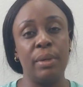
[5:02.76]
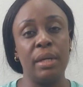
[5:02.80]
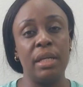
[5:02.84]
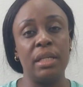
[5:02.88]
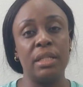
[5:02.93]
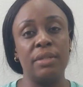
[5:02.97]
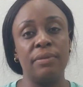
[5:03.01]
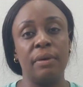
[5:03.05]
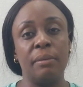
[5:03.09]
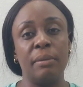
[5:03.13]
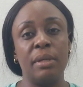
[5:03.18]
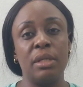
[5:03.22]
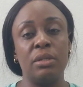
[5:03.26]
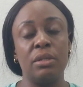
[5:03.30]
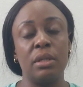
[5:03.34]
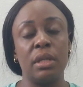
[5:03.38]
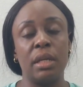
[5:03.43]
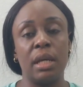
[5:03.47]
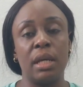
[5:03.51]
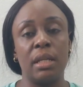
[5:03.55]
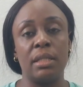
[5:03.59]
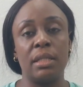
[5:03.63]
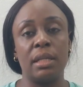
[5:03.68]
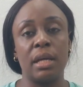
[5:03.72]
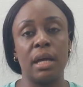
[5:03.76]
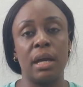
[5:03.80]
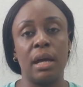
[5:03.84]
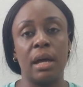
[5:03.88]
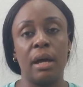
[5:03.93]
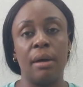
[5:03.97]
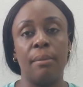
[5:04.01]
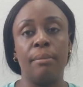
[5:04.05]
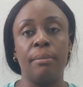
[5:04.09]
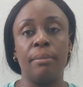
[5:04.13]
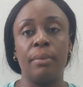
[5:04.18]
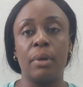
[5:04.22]
weeks for me to get
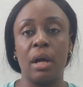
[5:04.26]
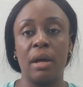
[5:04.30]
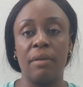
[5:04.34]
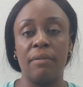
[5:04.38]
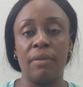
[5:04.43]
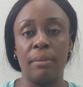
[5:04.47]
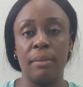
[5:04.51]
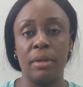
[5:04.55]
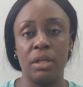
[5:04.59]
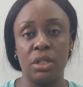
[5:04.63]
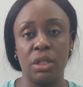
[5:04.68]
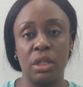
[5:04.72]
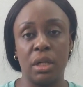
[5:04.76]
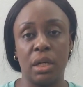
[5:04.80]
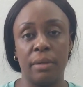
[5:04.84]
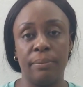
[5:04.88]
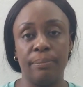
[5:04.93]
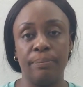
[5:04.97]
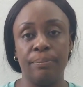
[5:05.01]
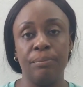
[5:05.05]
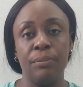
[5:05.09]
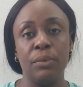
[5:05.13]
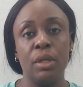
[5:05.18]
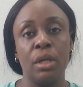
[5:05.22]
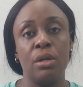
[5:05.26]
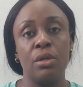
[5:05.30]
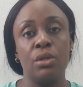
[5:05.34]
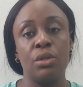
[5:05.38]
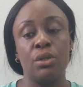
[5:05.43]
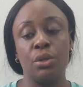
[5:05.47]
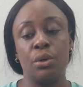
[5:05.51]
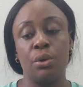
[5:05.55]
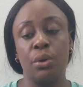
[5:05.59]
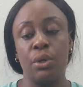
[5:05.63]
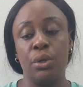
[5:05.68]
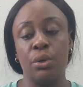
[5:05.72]
confirmation.
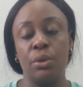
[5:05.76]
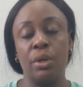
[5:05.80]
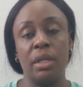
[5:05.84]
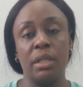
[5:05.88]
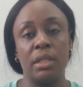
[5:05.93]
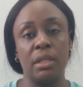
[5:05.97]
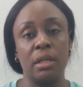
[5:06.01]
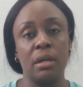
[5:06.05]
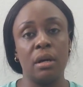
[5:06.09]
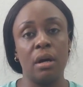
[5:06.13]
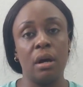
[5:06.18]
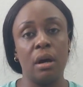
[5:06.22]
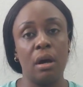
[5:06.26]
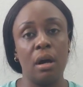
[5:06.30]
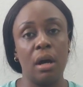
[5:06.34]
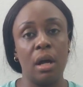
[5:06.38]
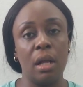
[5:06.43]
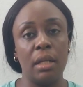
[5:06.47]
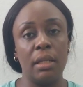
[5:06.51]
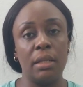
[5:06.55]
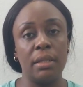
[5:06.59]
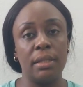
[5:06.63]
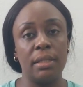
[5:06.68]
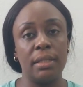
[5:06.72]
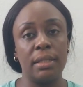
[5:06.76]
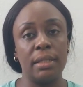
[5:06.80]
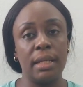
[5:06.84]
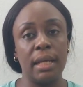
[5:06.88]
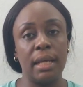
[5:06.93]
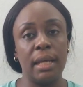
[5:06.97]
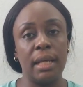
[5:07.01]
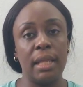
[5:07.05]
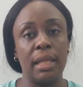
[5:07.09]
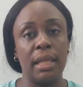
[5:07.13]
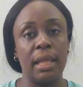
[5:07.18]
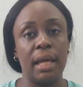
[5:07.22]
So you get a call to
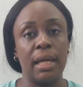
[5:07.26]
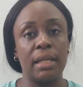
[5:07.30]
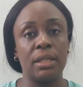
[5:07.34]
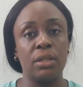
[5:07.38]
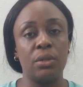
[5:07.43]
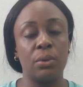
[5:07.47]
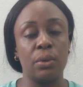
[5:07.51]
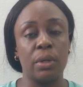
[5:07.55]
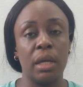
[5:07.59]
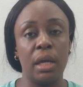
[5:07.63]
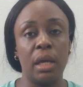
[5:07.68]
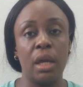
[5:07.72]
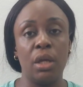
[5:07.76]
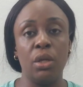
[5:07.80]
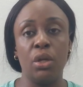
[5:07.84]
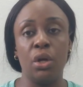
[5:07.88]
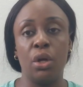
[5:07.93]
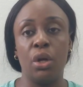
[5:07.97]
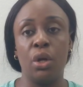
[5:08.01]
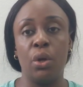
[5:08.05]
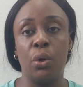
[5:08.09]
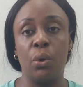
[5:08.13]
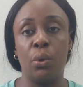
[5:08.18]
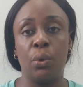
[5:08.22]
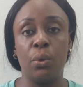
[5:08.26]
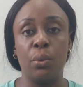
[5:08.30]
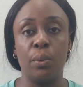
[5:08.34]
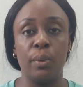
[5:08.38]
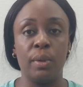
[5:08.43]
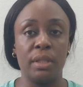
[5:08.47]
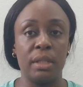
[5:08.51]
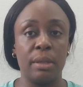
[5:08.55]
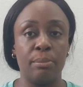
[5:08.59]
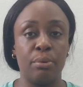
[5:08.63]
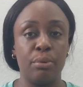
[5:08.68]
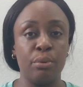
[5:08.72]
state that, okay, your loan
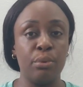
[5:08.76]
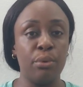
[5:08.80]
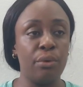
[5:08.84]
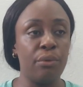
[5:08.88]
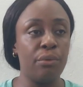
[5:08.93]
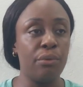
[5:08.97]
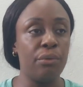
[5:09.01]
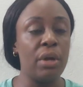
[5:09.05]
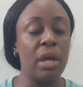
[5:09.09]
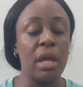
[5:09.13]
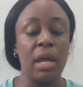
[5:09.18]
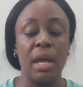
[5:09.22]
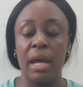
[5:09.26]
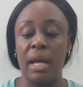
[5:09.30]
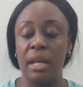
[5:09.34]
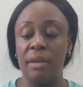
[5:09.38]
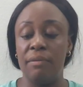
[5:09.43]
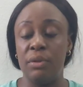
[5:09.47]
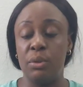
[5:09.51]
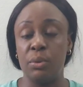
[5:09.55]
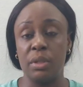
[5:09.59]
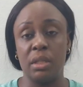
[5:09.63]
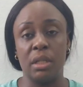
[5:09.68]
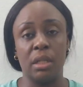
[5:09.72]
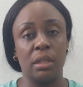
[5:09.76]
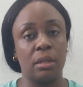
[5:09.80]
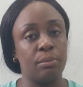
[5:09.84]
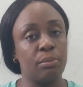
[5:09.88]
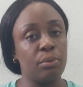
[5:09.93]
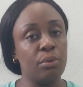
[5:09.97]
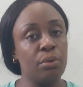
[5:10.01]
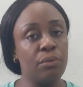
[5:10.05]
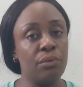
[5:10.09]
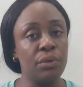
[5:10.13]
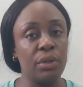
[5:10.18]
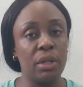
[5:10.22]
was approved. And if it was not
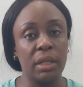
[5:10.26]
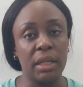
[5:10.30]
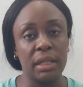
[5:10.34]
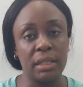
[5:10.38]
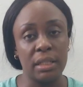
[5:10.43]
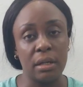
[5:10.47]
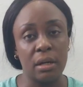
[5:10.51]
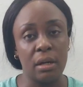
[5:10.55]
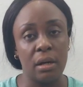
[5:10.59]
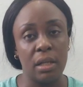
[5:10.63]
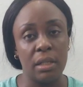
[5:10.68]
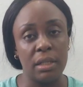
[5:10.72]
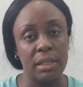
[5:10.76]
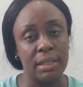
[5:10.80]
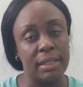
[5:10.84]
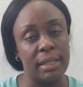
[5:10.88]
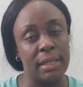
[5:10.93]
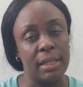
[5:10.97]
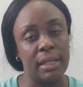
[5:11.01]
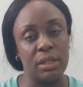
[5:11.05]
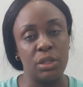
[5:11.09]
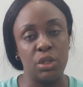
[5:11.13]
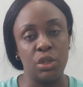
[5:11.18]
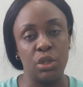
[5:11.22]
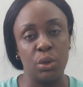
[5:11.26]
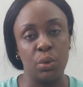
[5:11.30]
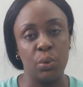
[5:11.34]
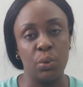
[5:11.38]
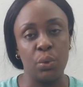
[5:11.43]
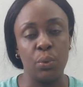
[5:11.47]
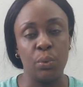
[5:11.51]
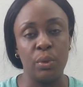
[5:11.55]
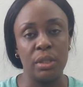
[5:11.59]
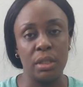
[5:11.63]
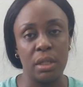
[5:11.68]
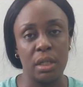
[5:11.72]
approved, you'll get a call to say that your
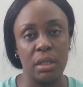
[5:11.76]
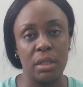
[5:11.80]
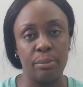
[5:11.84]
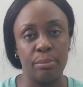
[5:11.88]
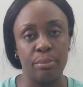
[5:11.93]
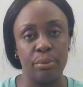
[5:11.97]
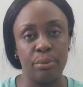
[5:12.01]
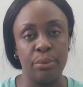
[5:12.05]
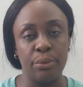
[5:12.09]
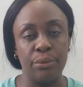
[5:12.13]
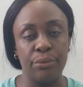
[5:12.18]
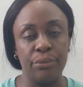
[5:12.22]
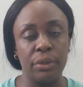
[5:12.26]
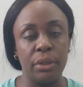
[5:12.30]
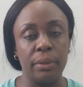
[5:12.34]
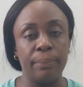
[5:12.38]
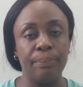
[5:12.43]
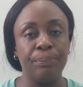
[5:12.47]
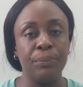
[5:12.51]
loan was not approved.